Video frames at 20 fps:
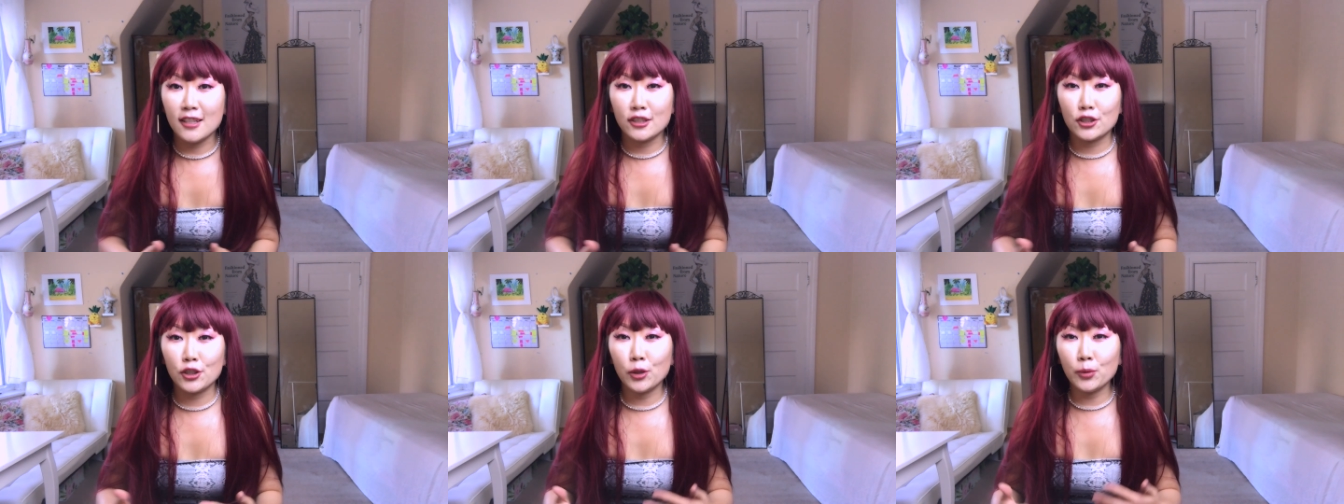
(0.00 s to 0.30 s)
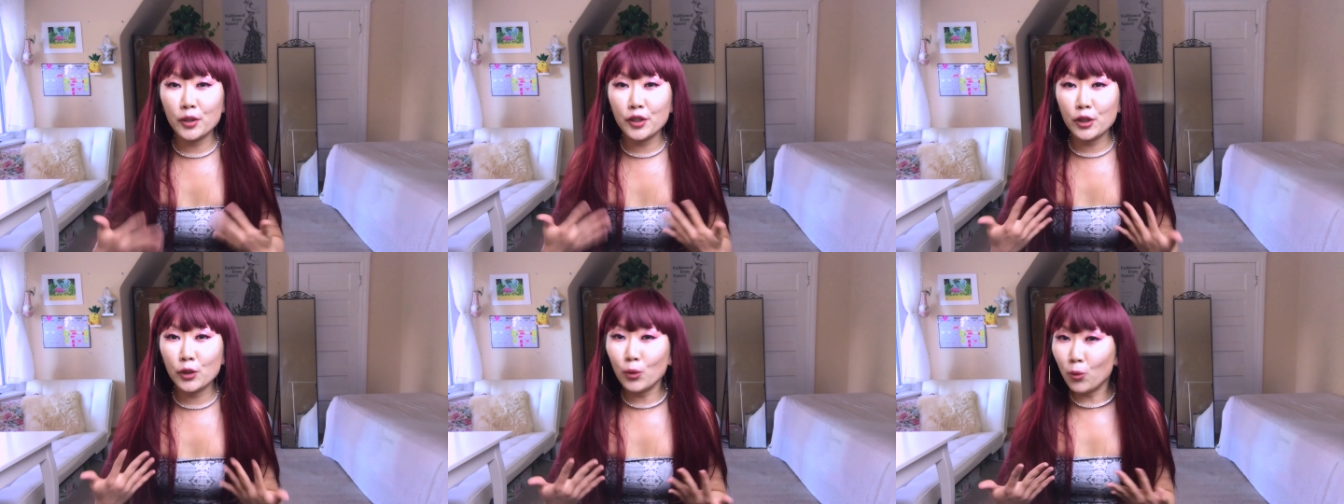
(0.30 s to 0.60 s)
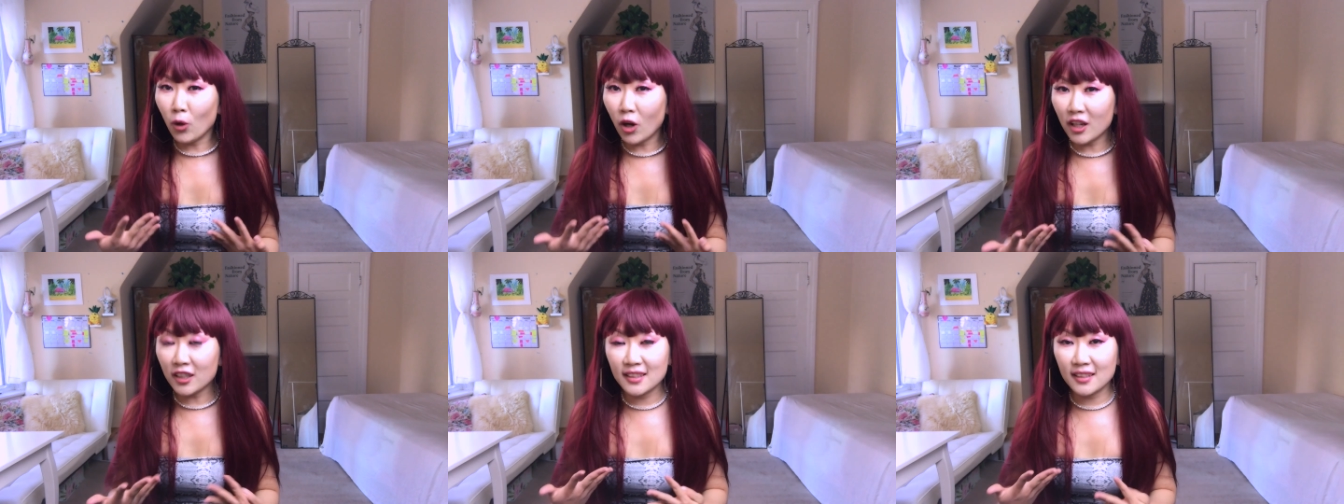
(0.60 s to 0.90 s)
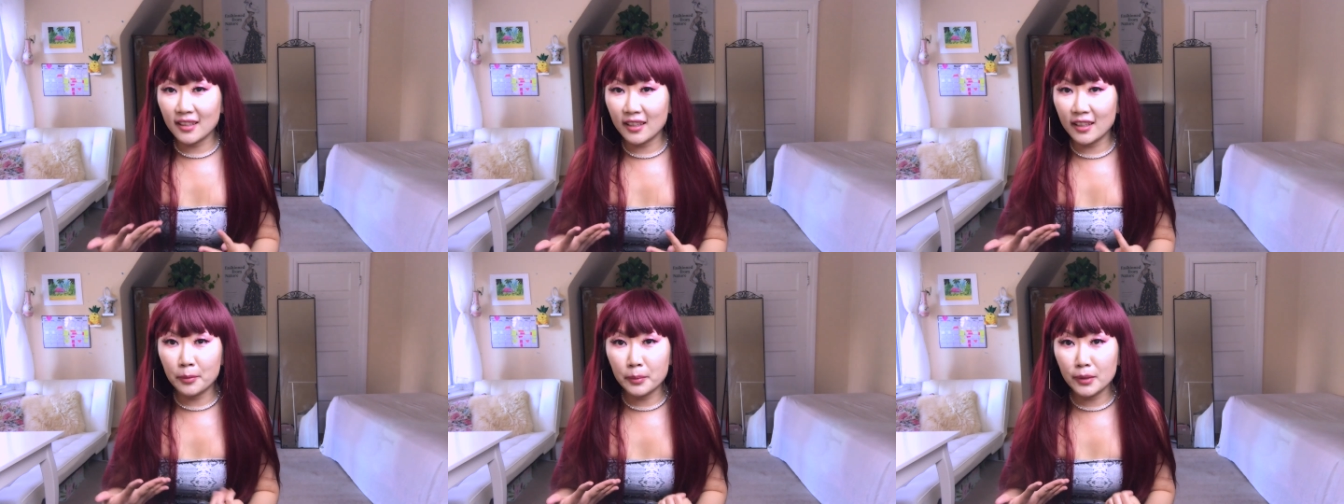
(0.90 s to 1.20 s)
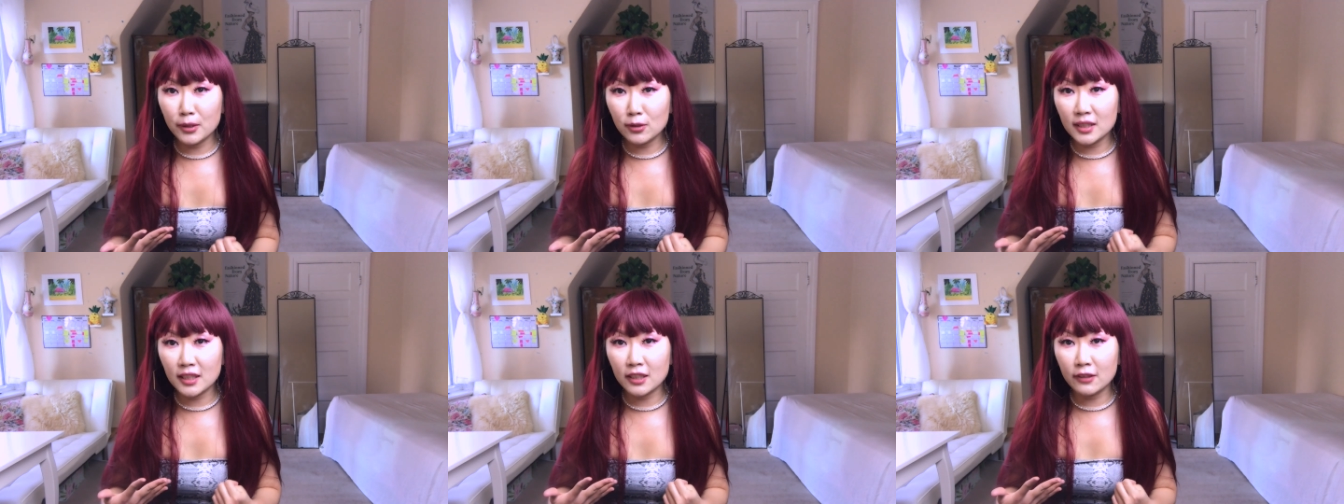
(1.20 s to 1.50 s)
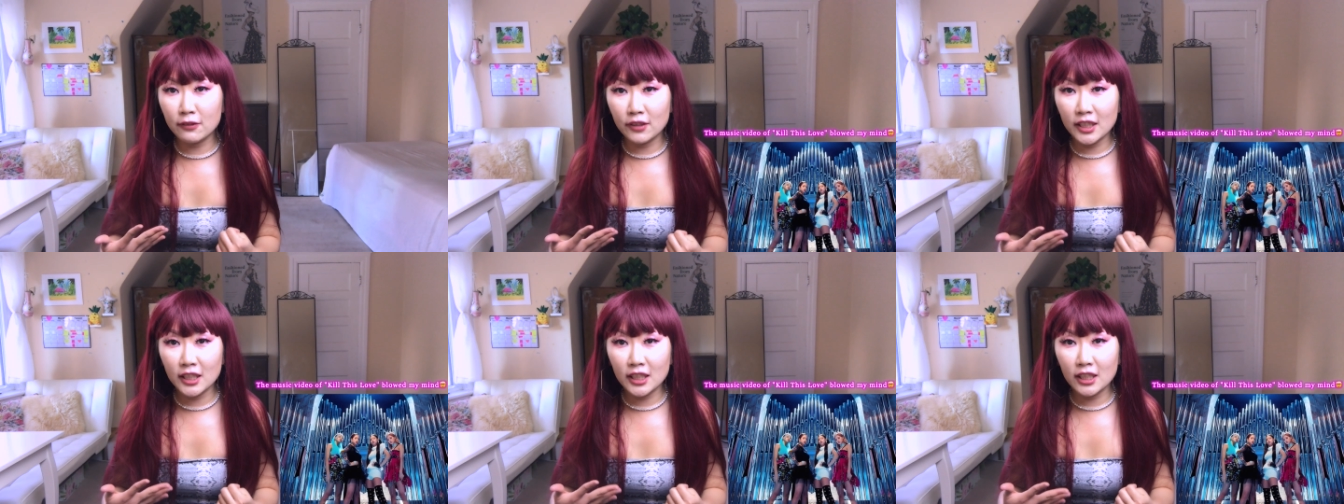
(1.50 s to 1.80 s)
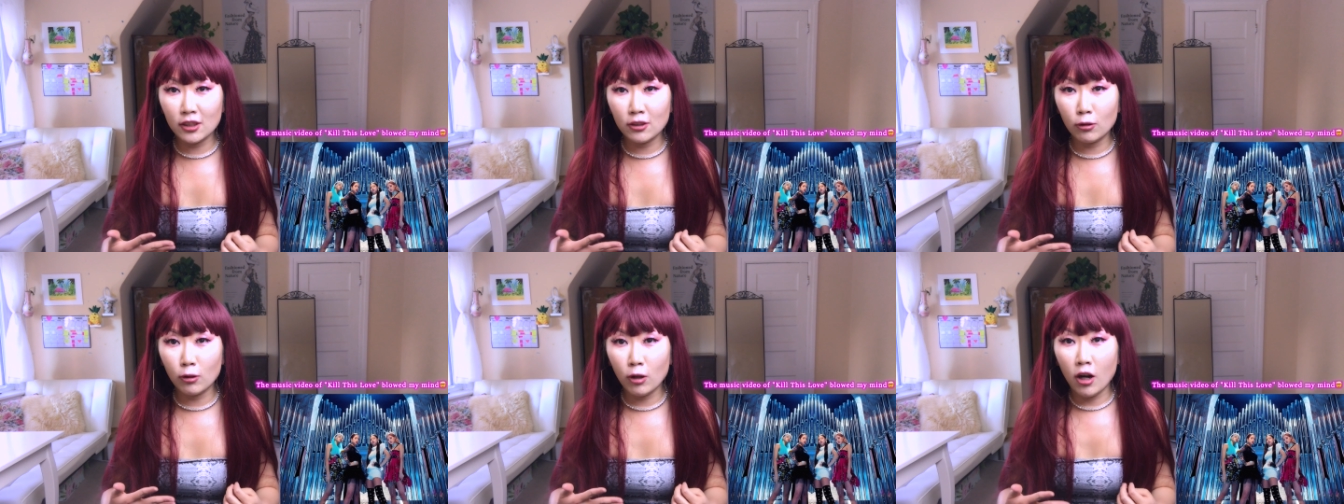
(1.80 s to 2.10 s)
So when you watch their music
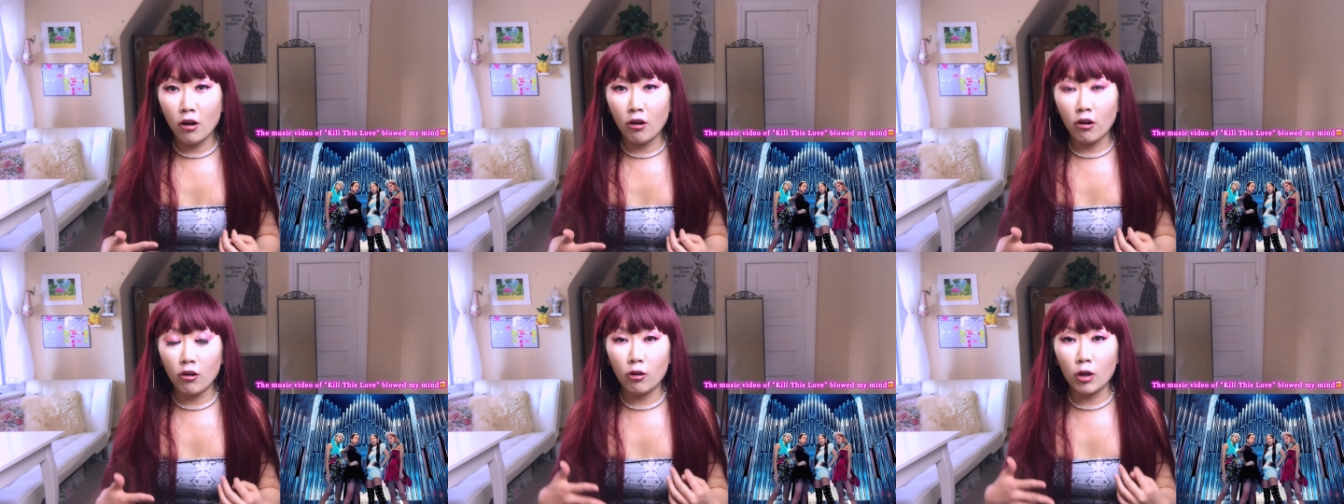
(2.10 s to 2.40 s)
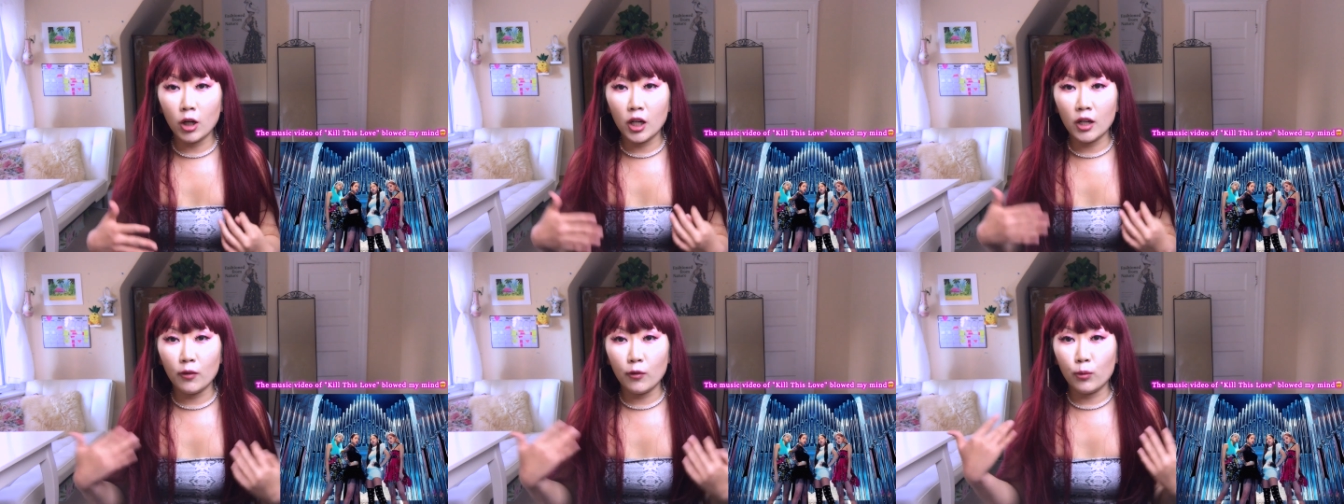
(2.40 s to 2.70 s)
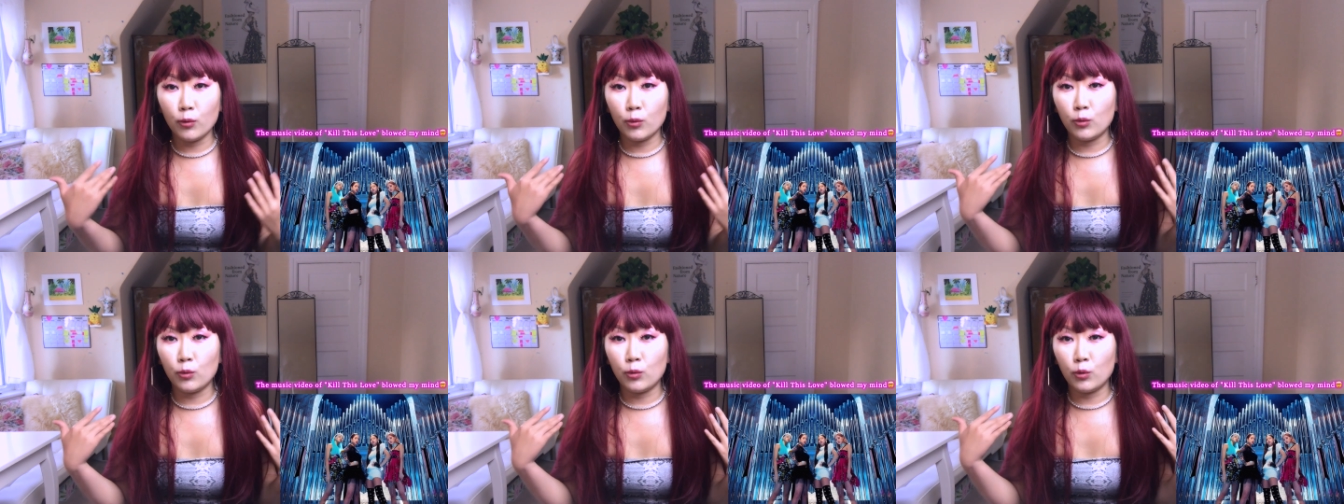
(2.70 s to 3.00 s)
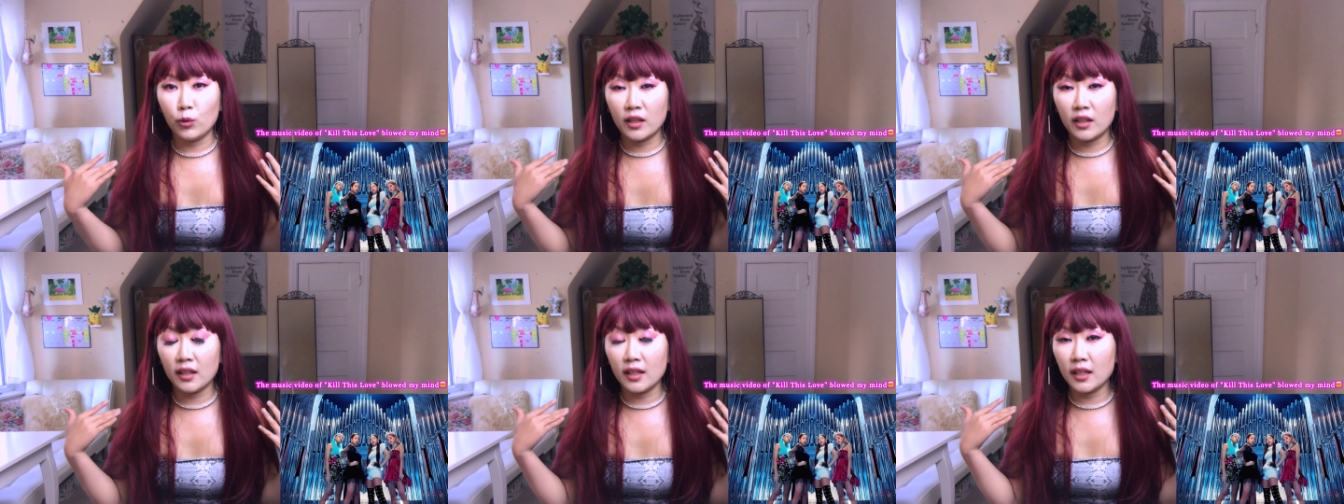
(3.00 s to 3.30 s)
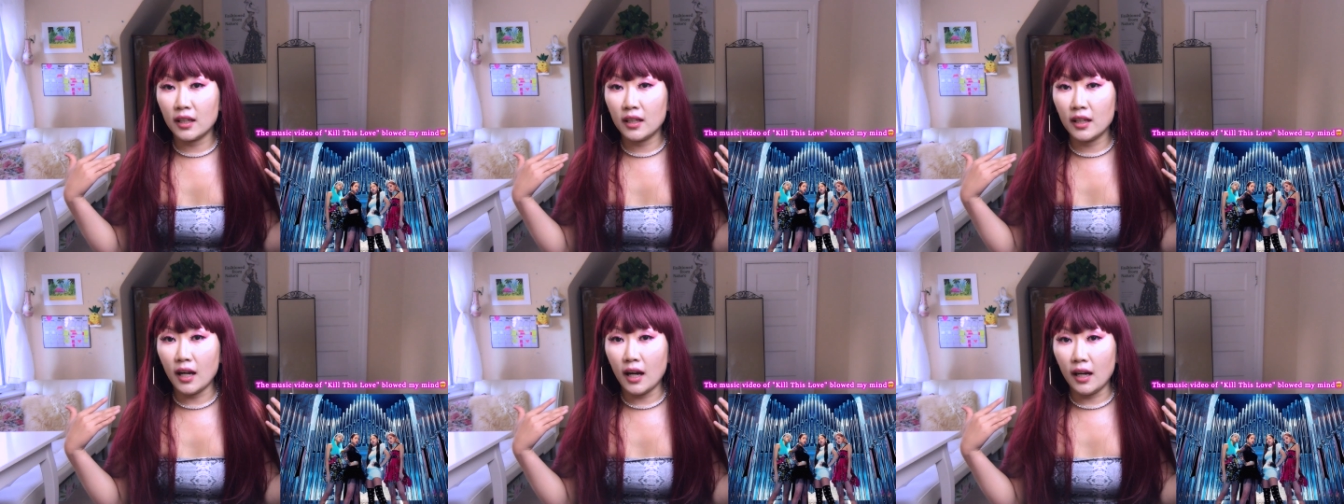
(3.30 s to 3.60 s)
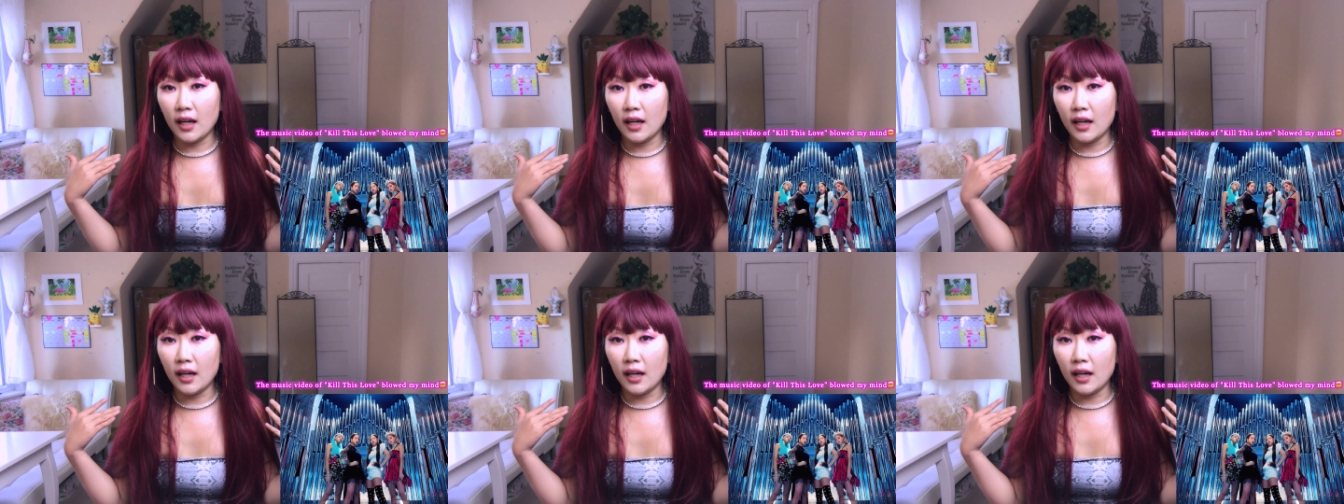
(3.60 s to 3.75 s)
video or their